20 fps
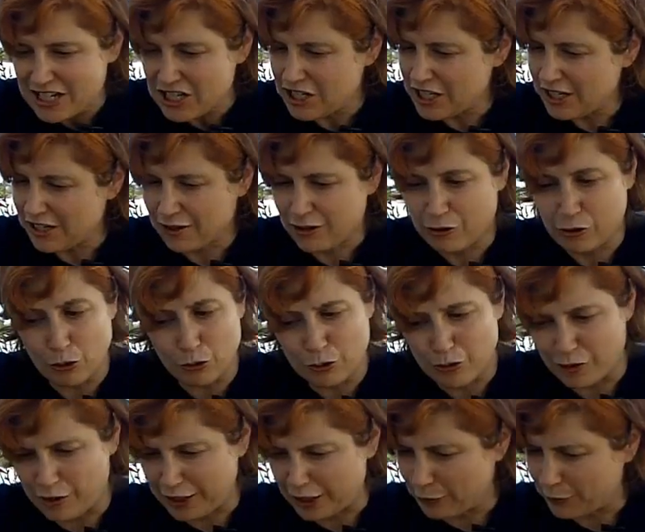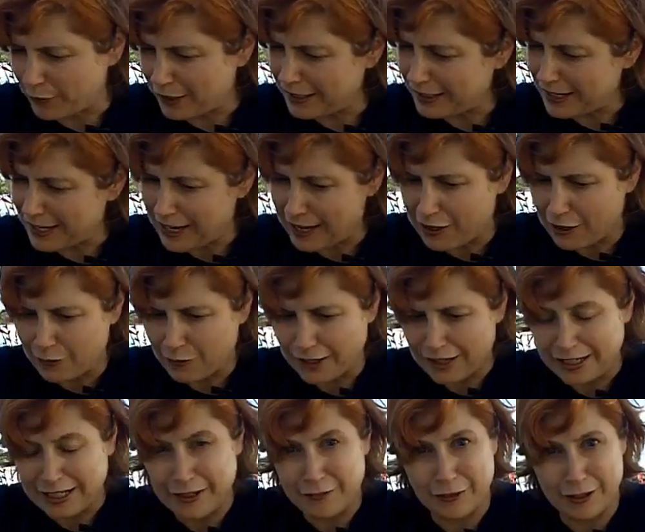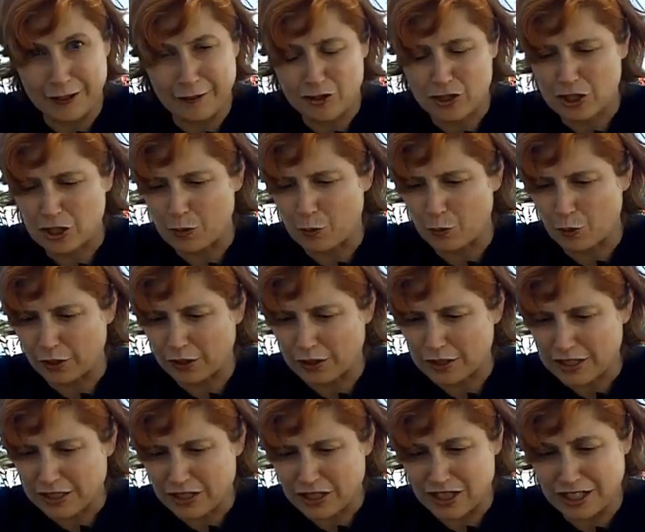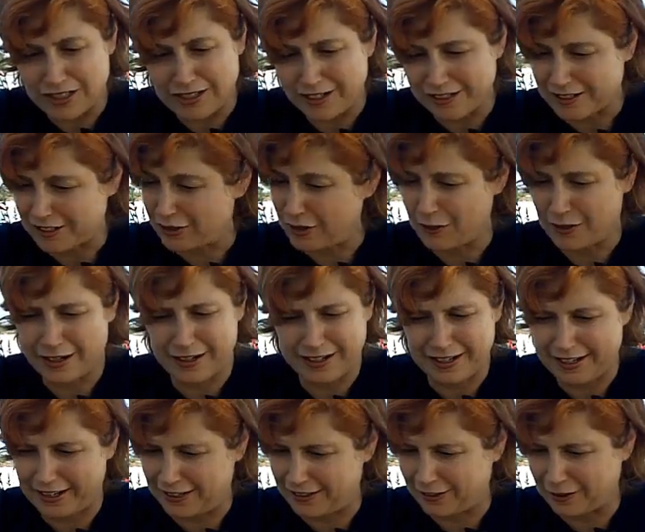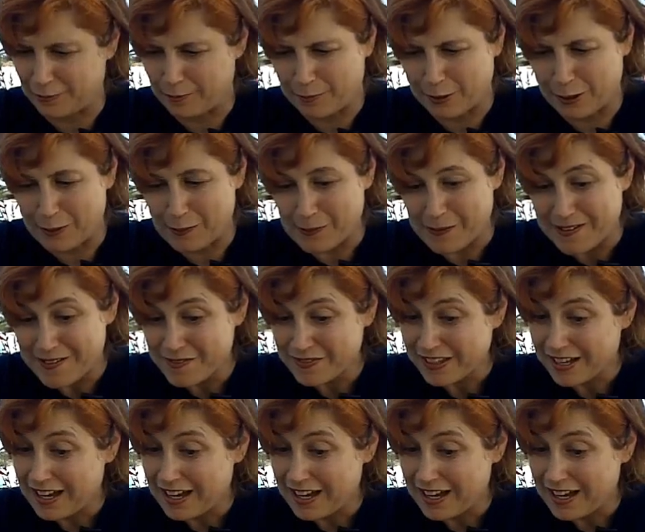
She is so sick right now, and even if she weren't, she doesn't know how to handle a boat.